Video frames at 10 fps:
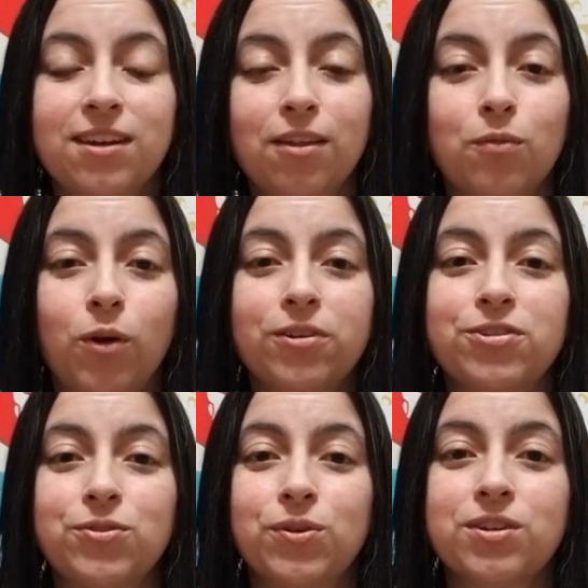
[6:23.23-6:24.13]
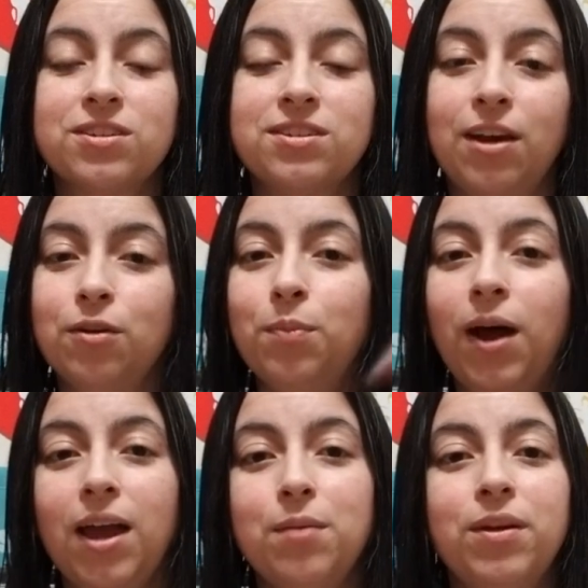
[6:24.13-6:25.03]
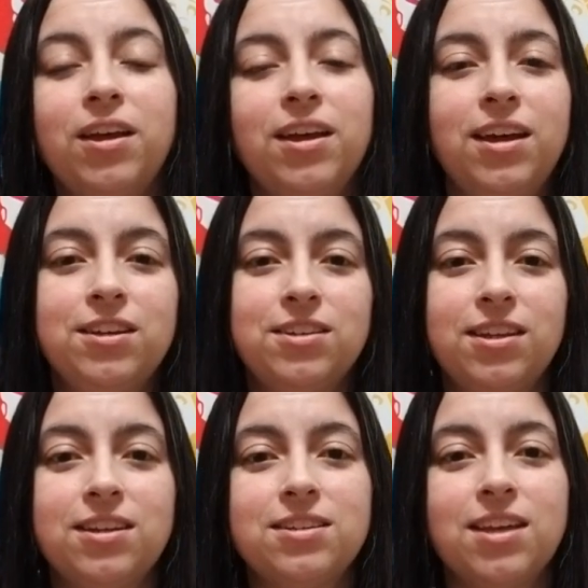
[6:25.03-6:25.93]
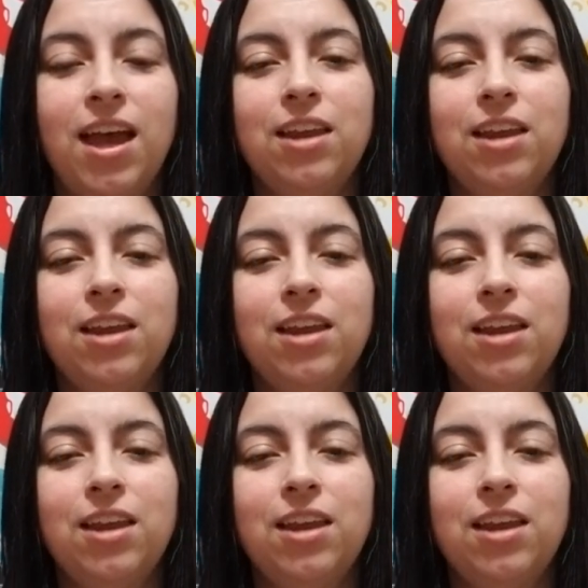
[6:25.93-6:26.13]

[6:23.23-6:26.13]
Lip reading: another water source, down a pipe, into this.